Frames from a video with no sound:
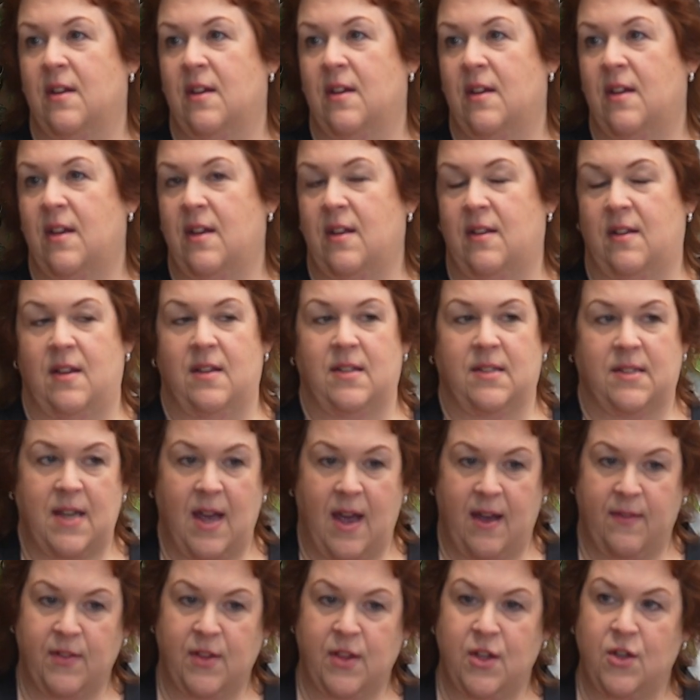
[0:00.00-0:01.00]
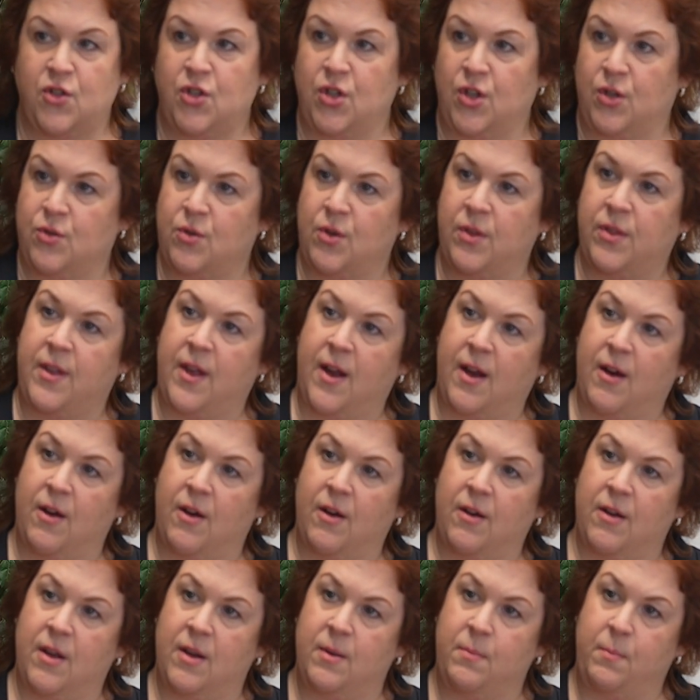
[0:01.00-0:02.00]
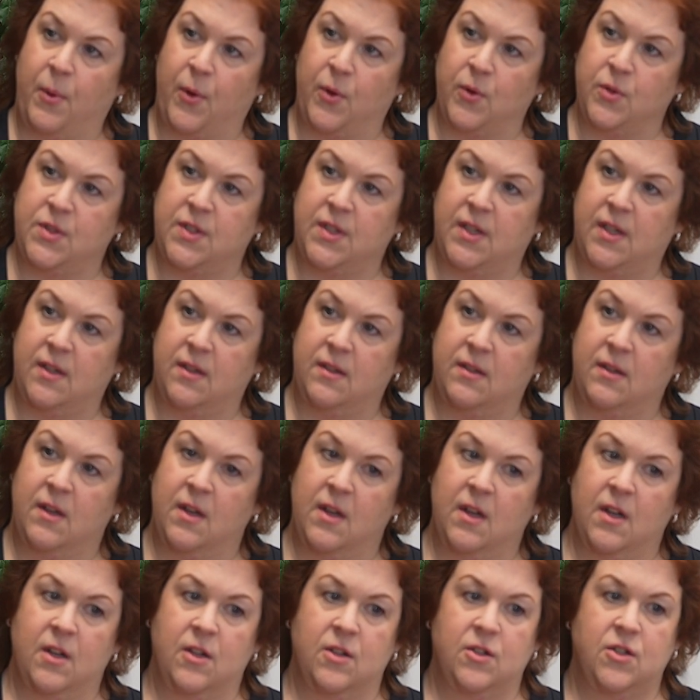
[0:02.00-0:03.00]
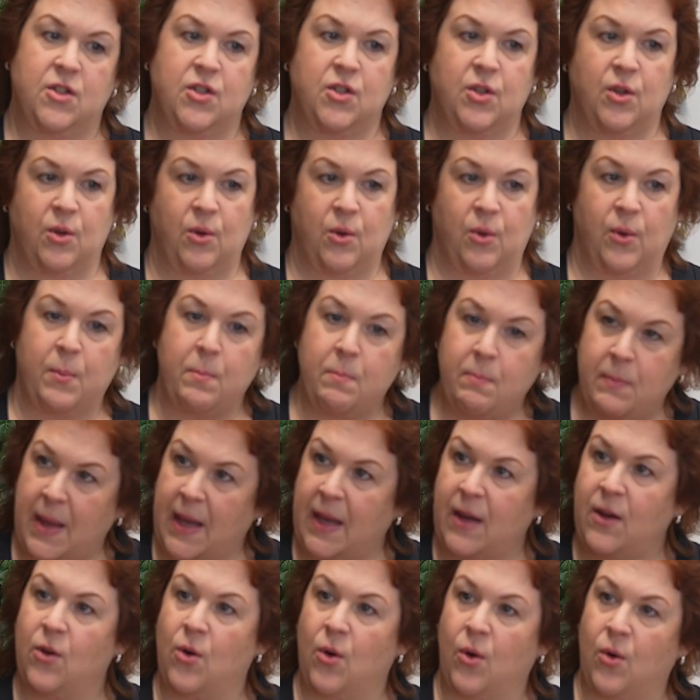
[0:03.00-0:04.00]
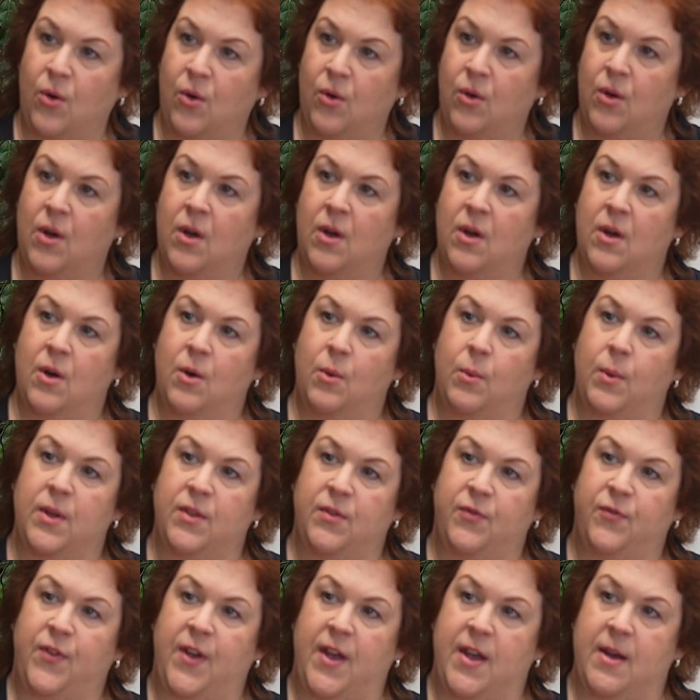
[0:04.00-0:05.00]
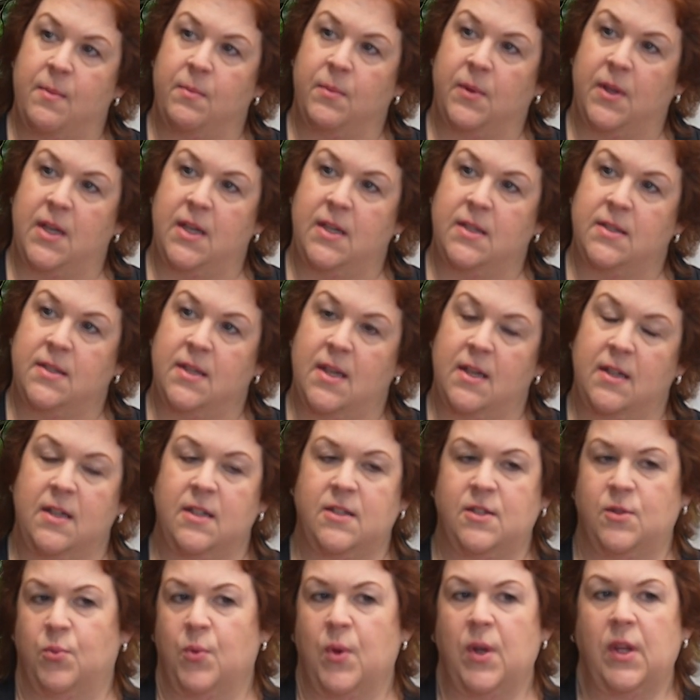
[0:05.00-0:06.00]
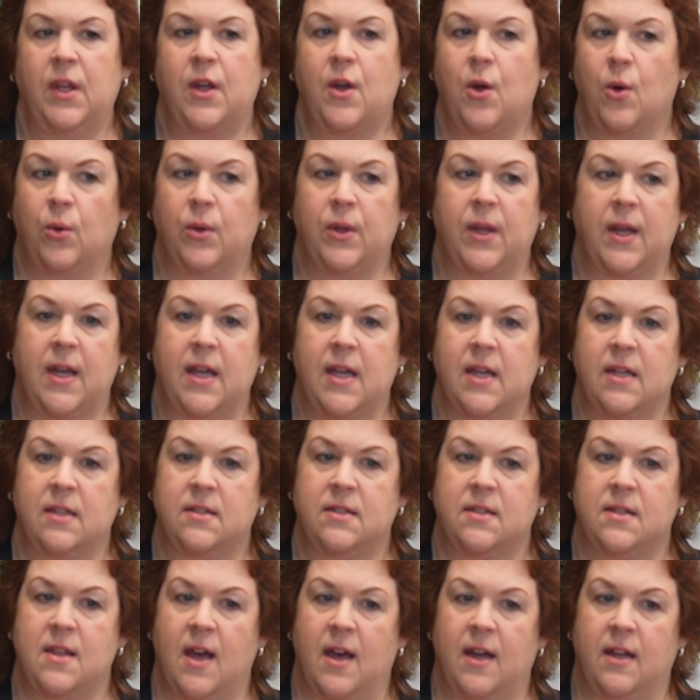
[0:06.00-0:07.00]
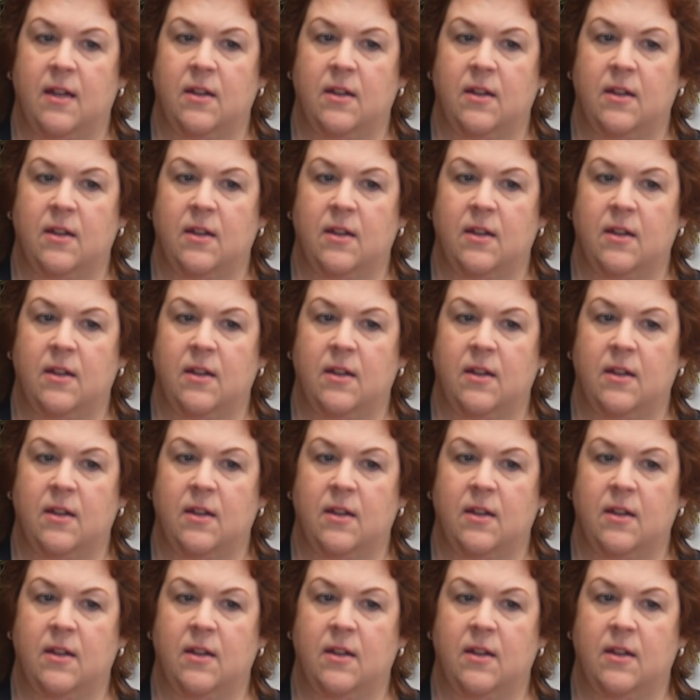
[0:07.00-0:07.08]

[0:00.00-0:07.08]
Is having the children there in person to mingle with families. And it's really only kids that